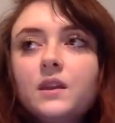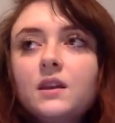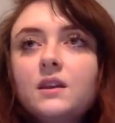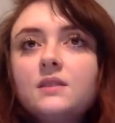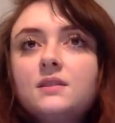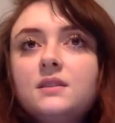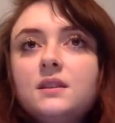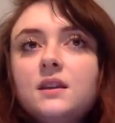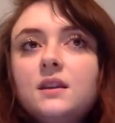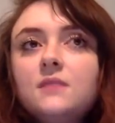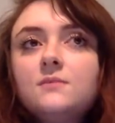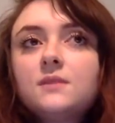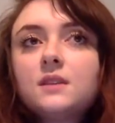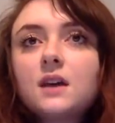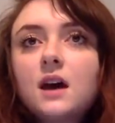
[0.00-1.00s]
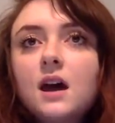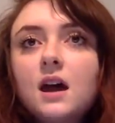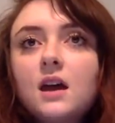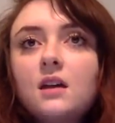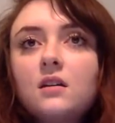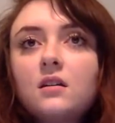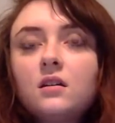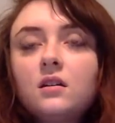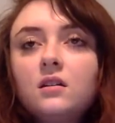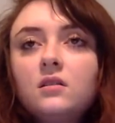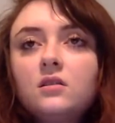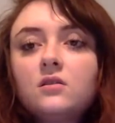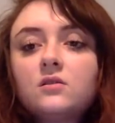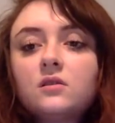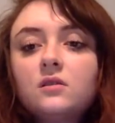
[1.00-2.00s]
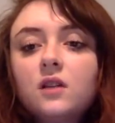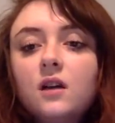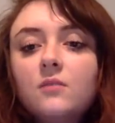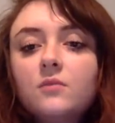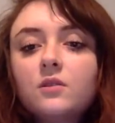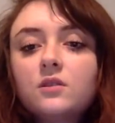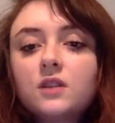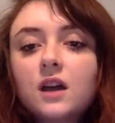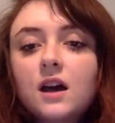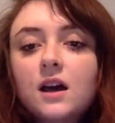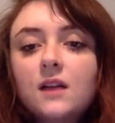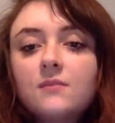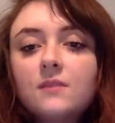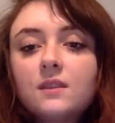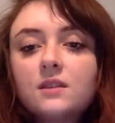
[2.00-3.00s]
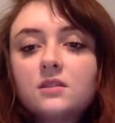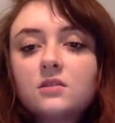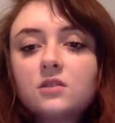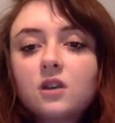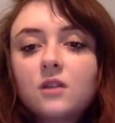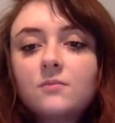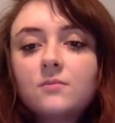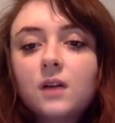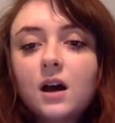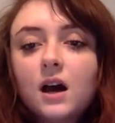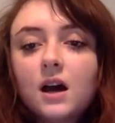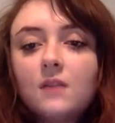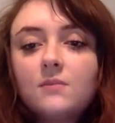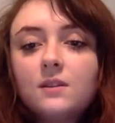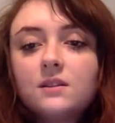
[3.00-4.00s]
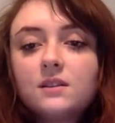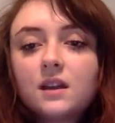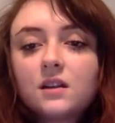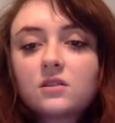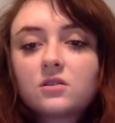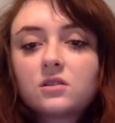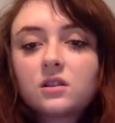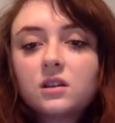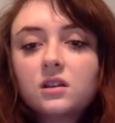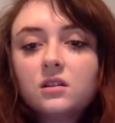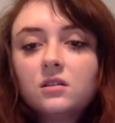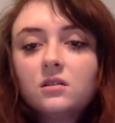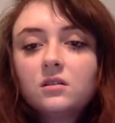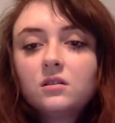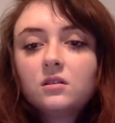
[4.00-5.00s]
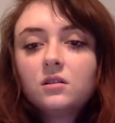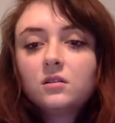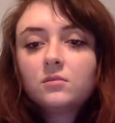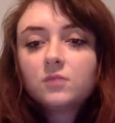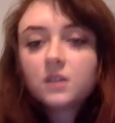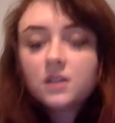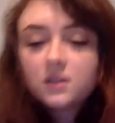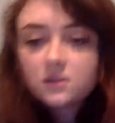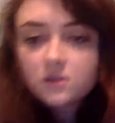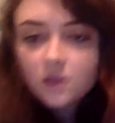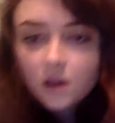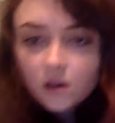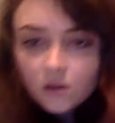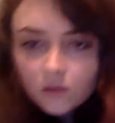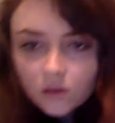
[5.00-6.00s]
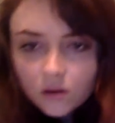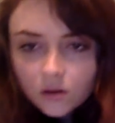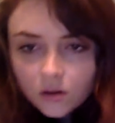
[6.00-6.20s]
it seems like there's a lot more time that's gone by, but it's actually pretty slow.